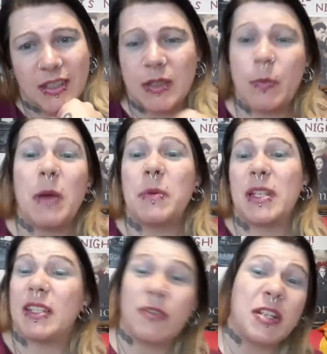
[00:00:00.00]
It's a pub
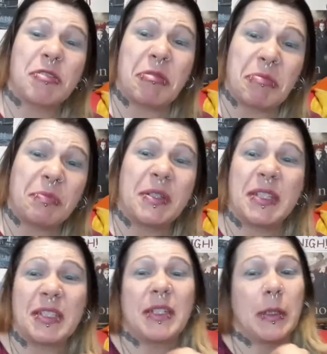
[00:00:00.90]
plus restaurant,
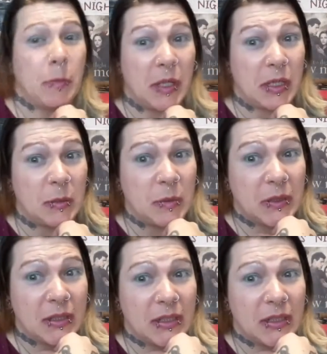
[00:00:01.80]
but it's still a pub.